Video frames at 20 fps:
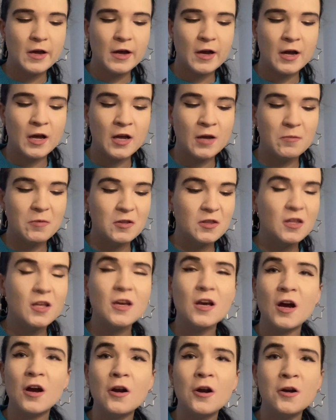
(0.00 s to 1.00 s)
but
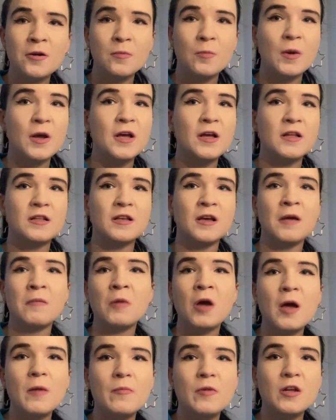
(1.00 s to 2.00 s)
they aren't bad. I'm
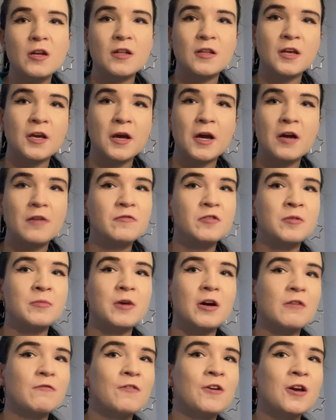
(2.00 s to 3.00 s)
happy that I have them.
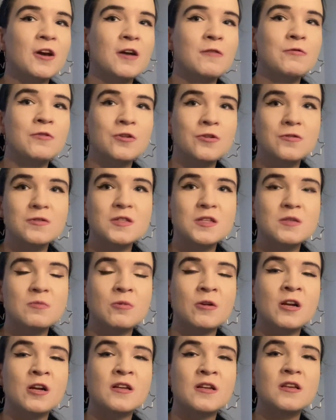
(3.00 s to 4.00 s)
I think I will use this
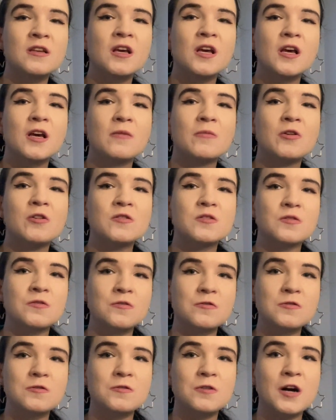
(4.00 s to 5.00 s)
palette because
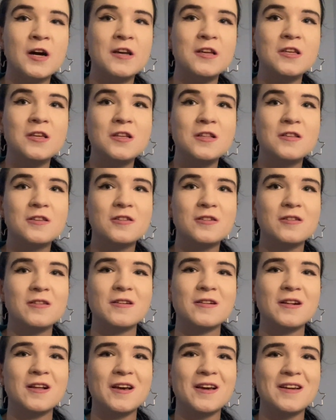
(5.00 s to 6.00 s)
also I need
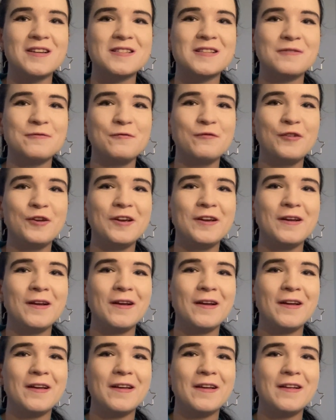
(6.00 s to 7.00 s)
like something
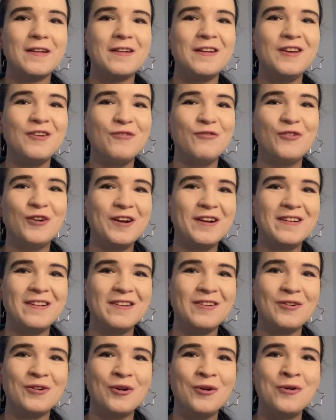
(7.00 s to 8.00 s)
different,
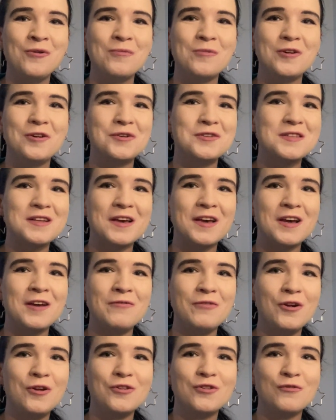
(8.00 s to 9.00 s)
you know, because I have
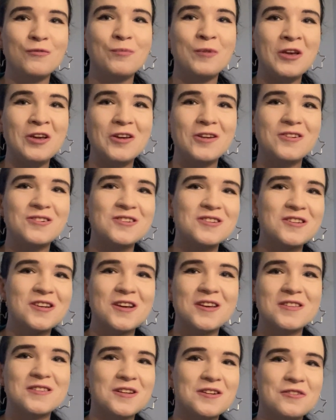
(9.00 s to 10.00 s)
a lot of pinkish
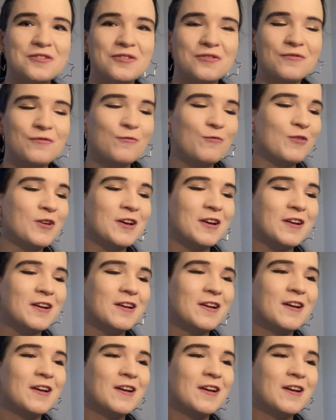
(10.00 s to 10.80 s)
shades, a lot of like